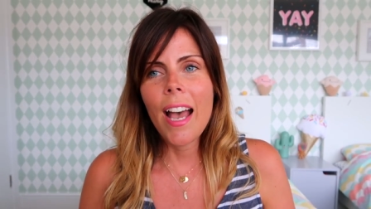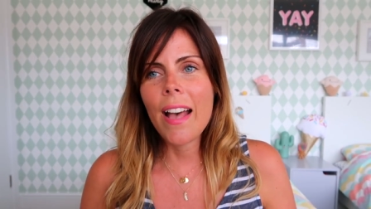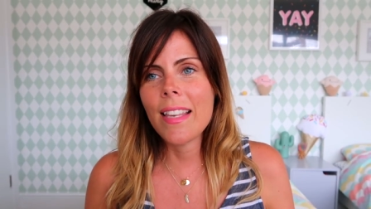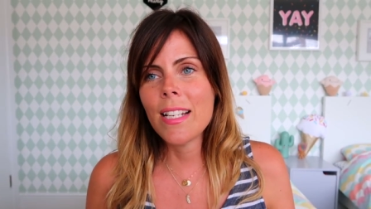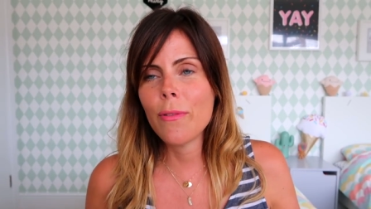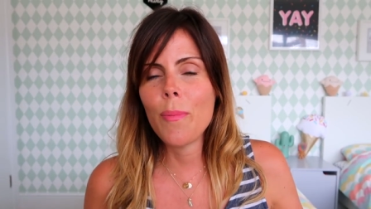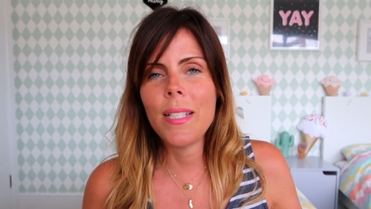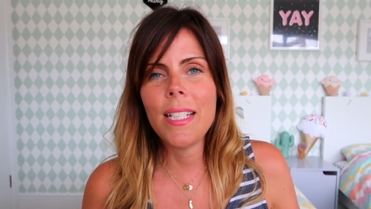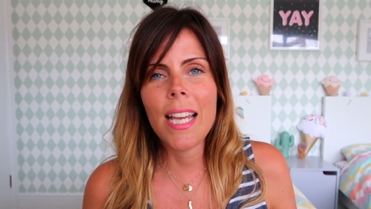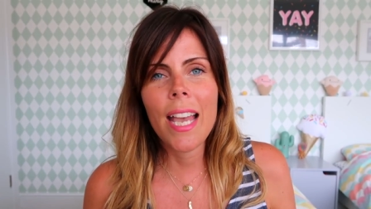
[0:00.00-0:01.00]
at the end of a
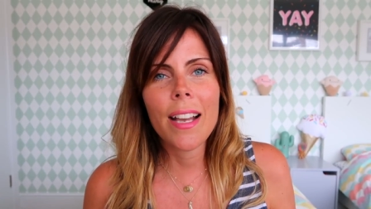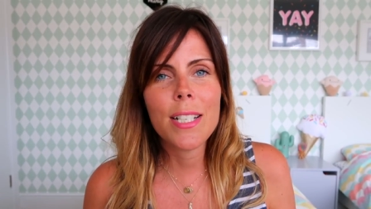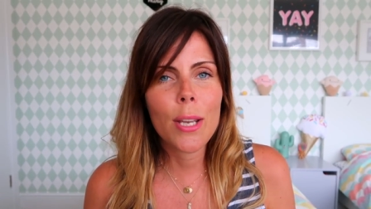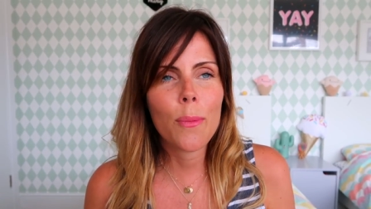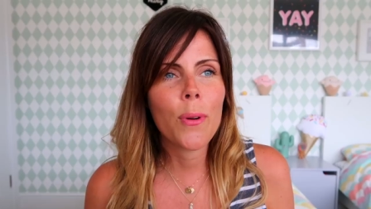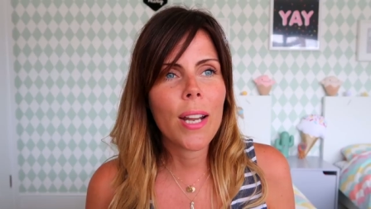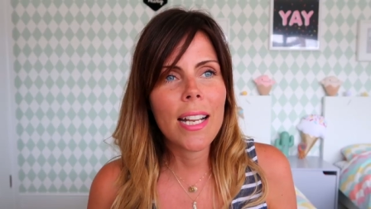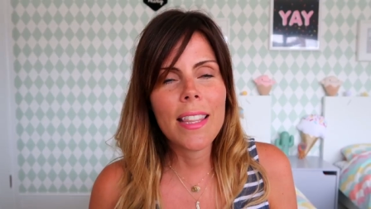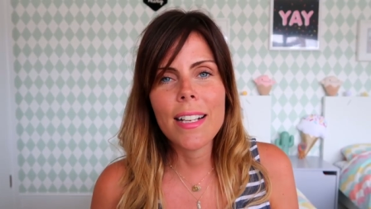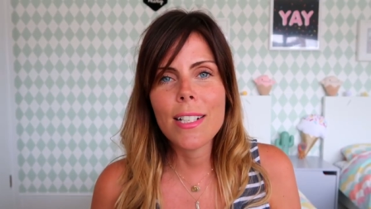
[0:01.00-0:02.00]
busy day, I don't want
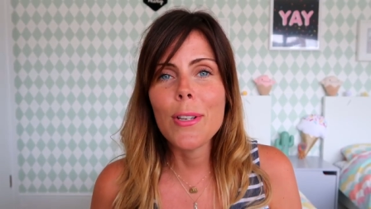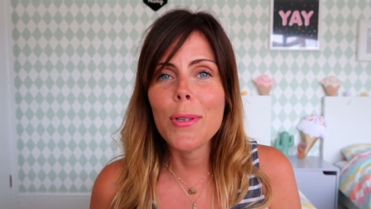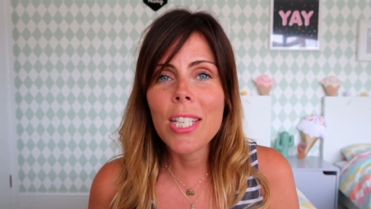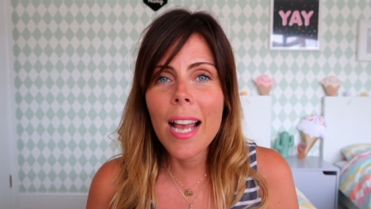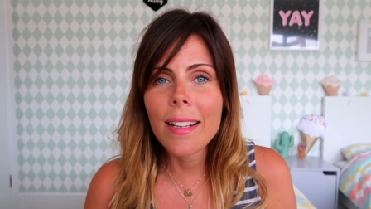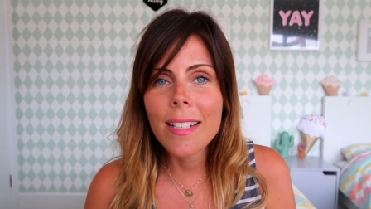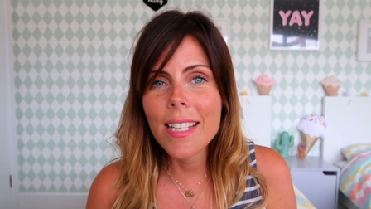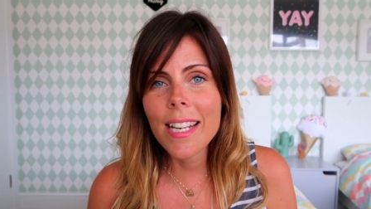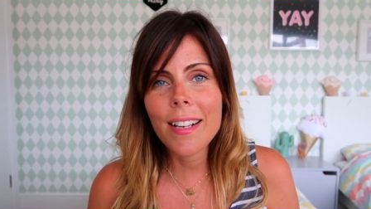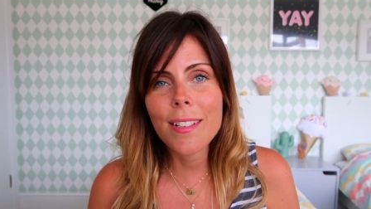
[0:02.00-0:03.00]
anything too
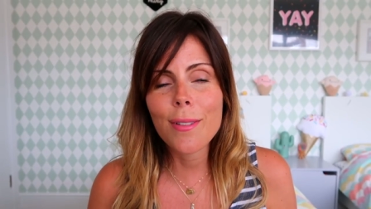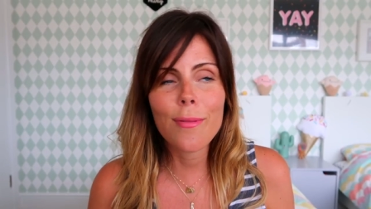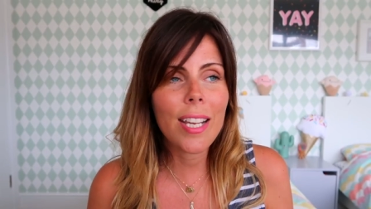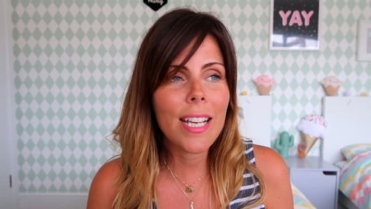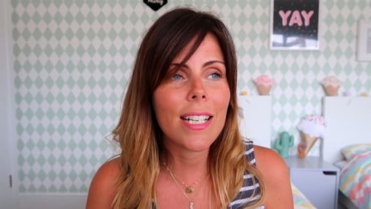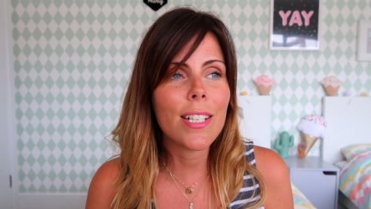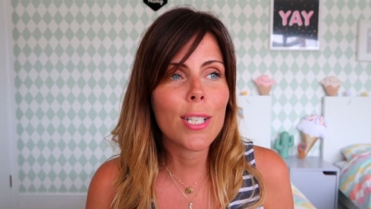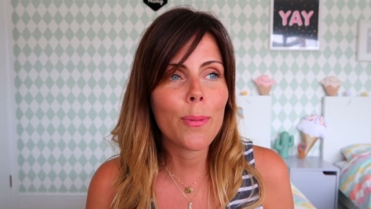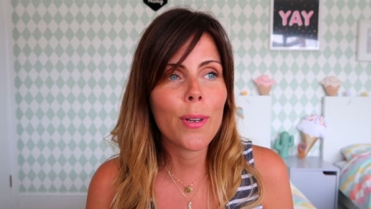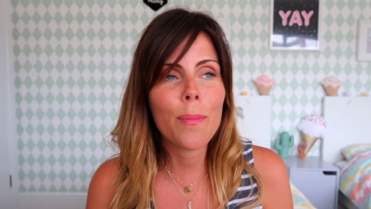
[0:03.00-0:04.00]
challenging to read. I
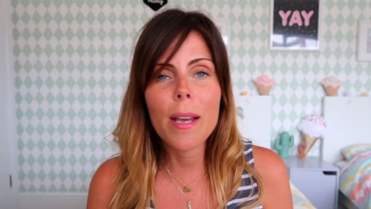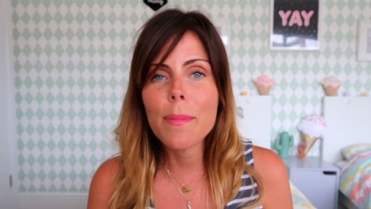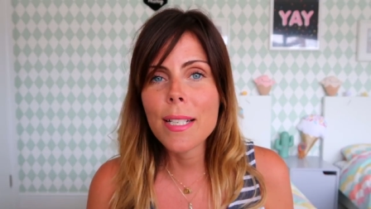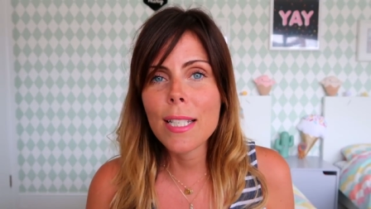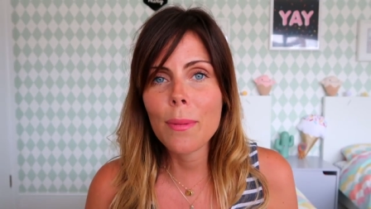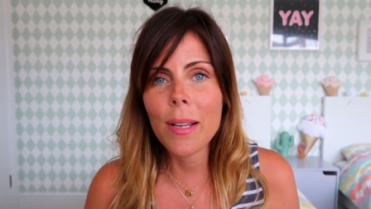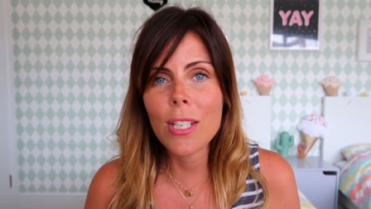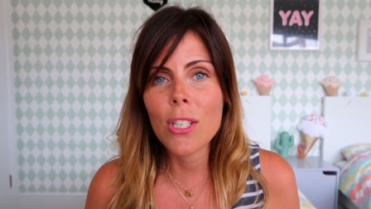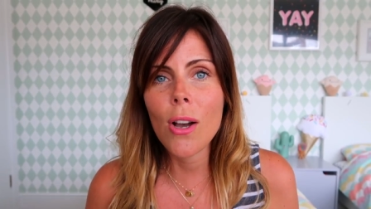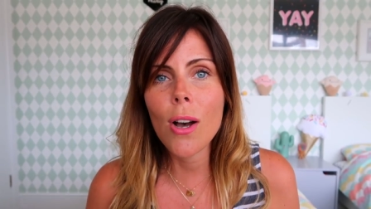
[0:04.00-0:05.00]
just want to be able to
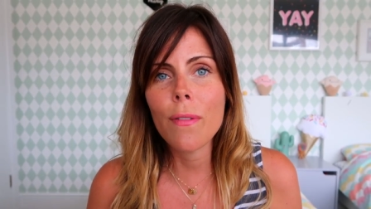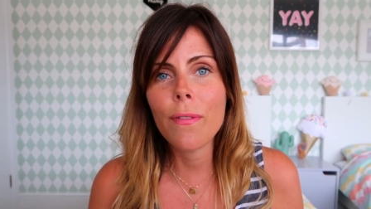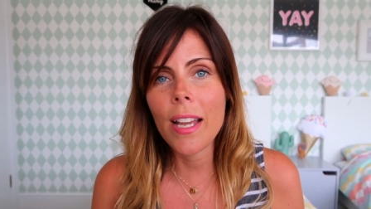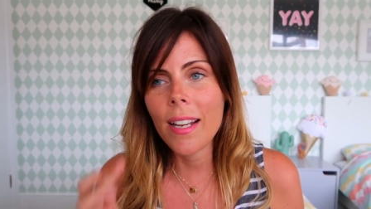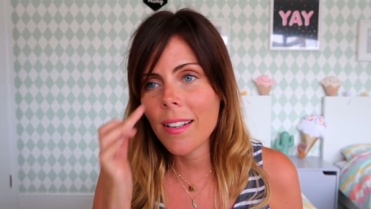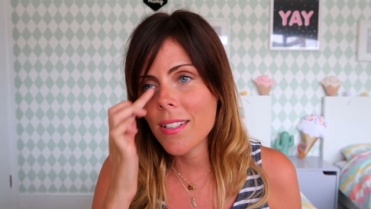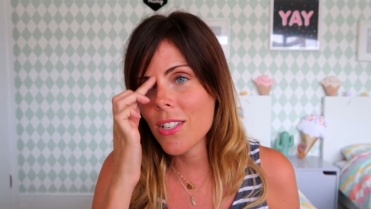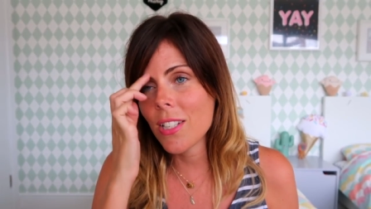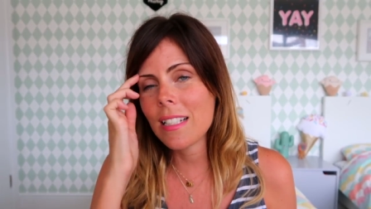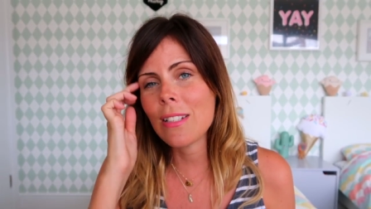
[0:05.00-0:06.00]
switch off and
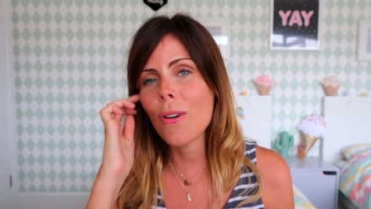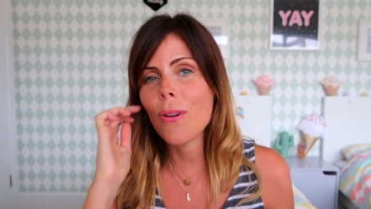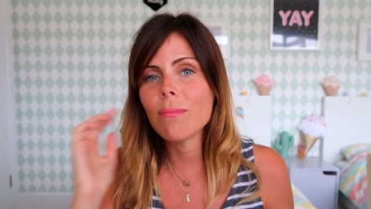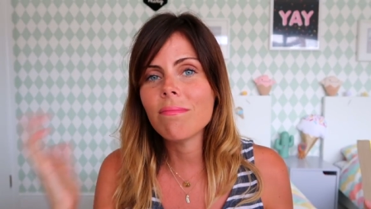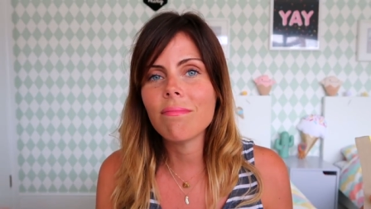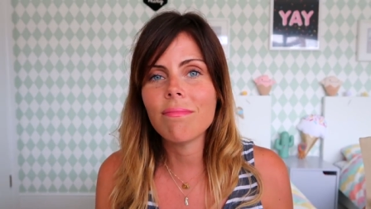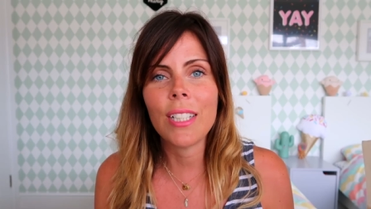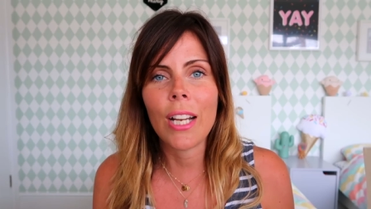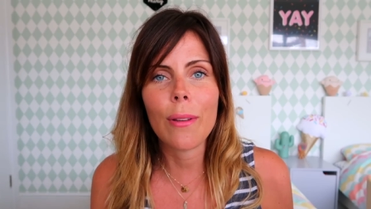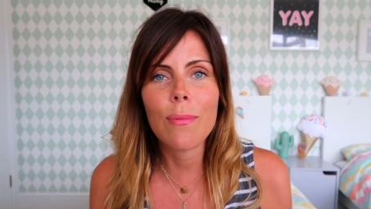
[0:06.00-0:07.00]
just not
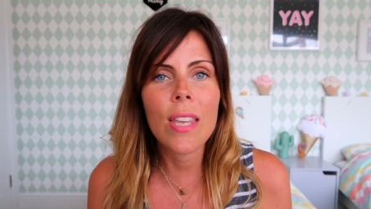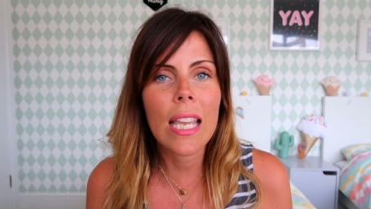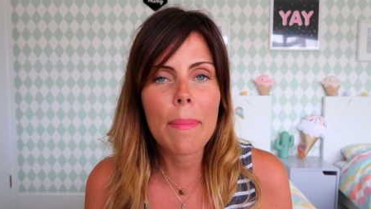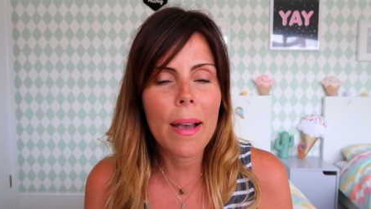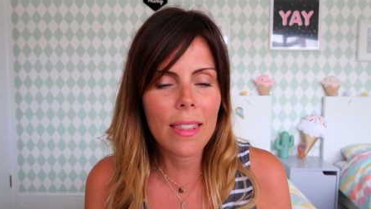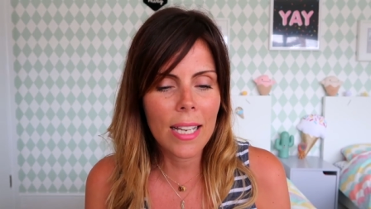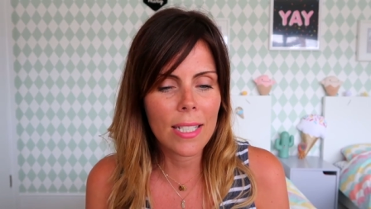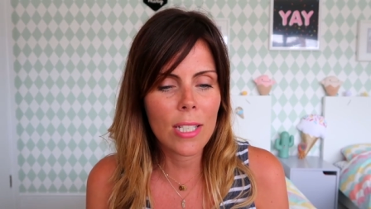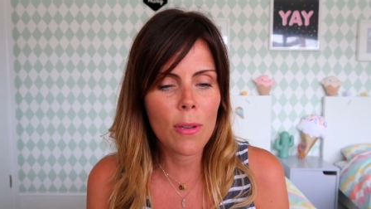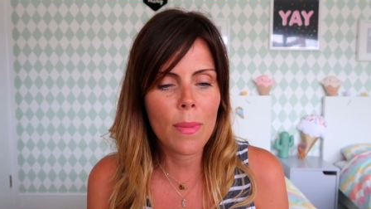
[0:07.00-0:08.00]
you know, think about
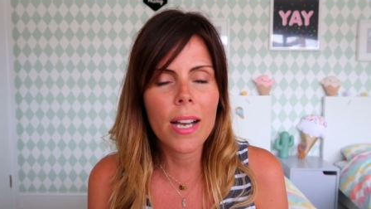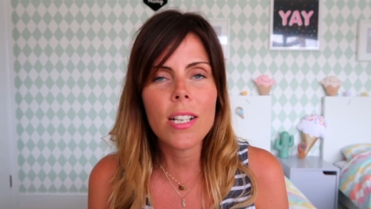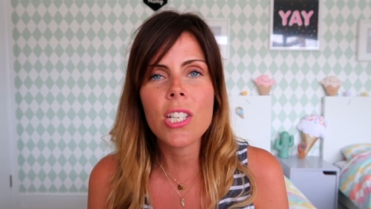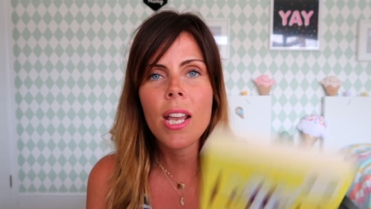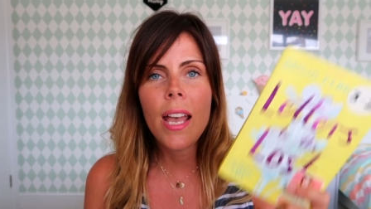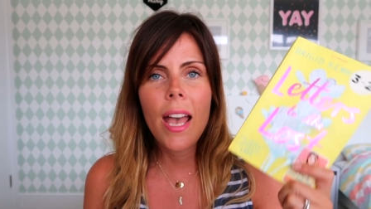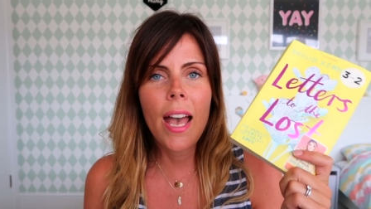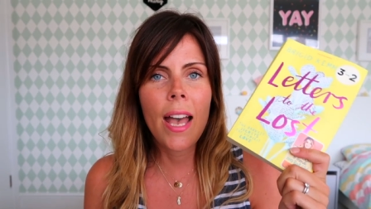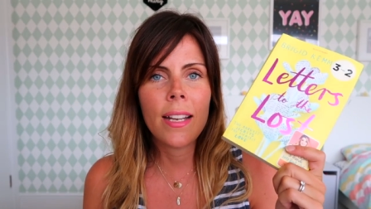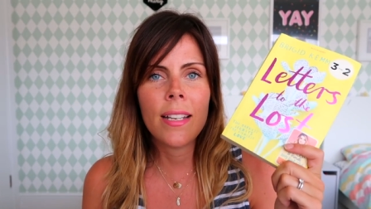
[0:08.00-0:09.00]
things too much.
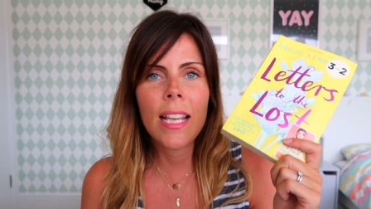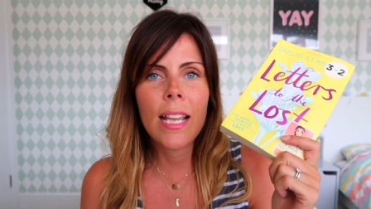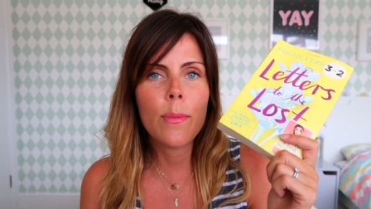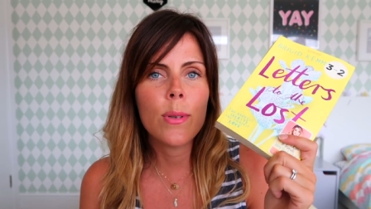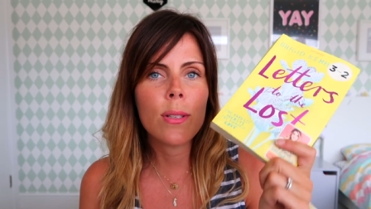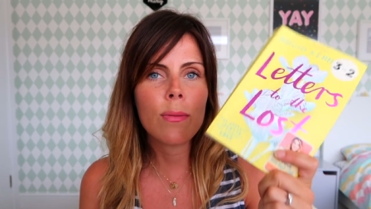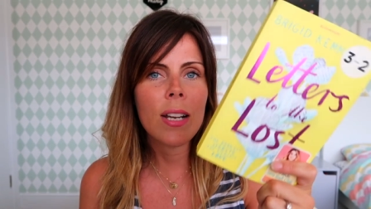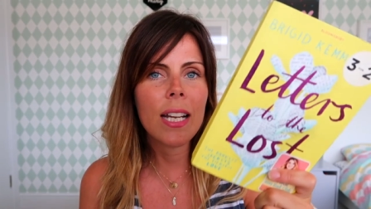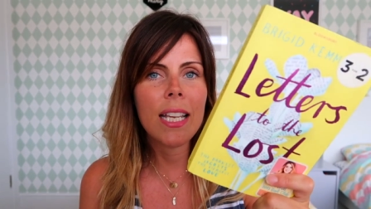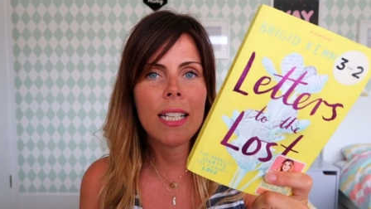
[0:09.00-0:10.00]
And it was a
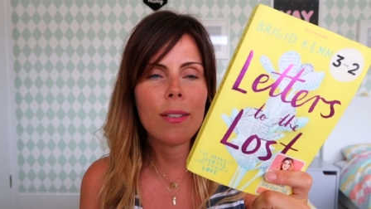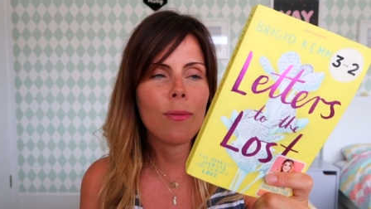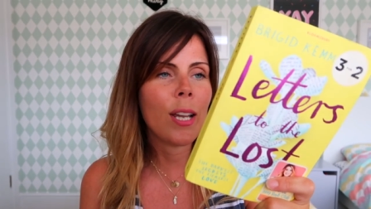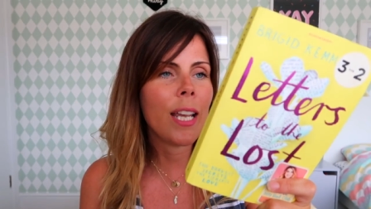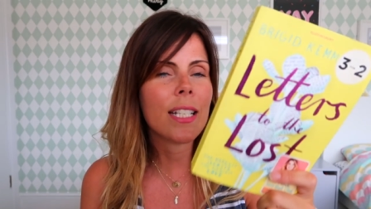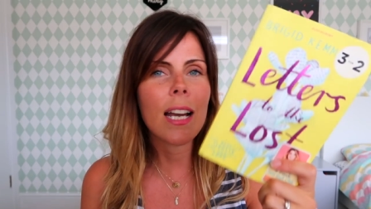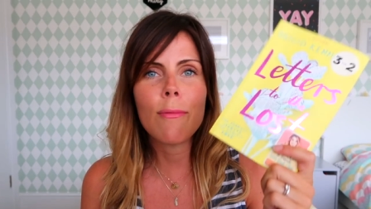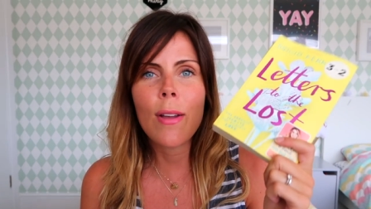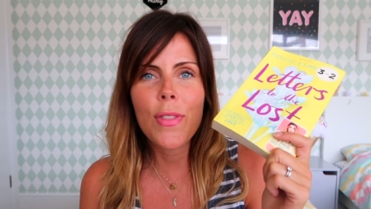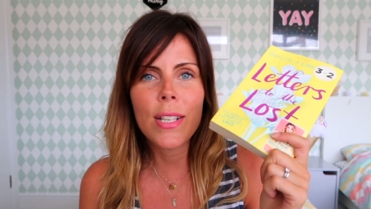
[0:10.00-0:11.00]
really easy read.
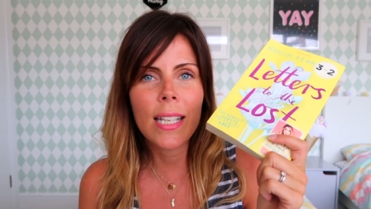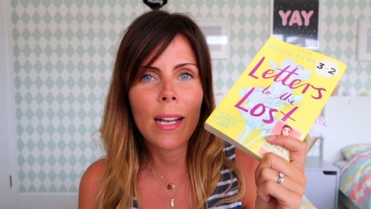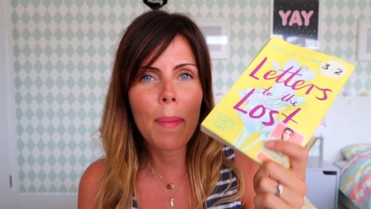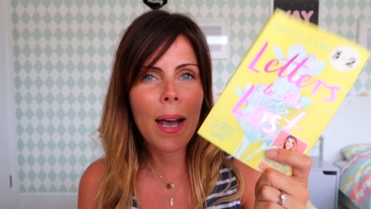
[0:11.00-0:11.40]
I read this in